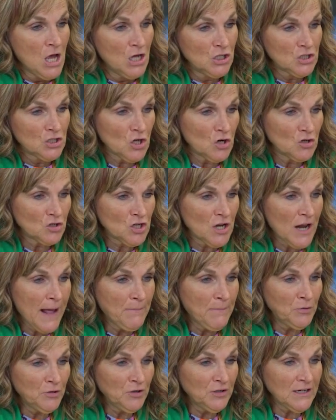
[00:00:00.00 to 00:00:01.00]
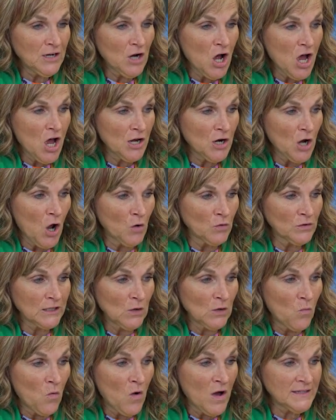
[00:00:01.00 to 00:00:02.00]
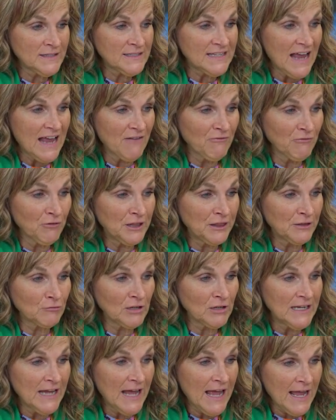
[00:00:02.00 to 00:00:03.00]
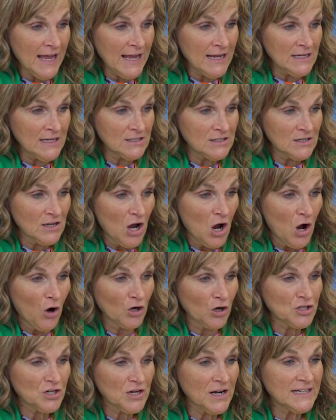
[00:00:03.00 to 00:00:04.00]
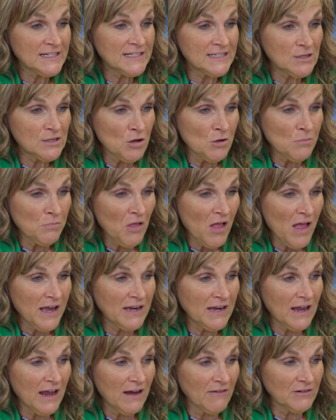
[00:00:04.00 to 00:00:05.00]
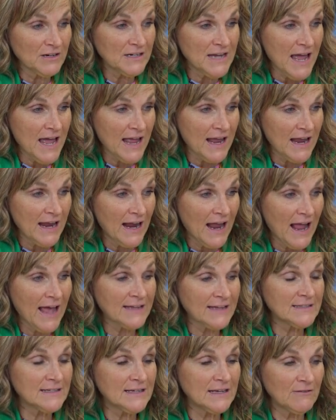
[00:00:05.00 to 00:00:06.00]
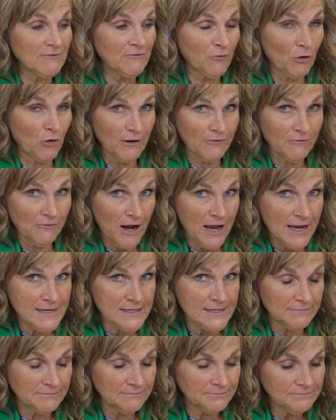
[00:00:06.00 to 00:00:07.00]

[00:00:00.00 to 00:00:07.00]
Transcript: So should I put it on only once every 3 days, or should I still apply it every day? Asking for a friend.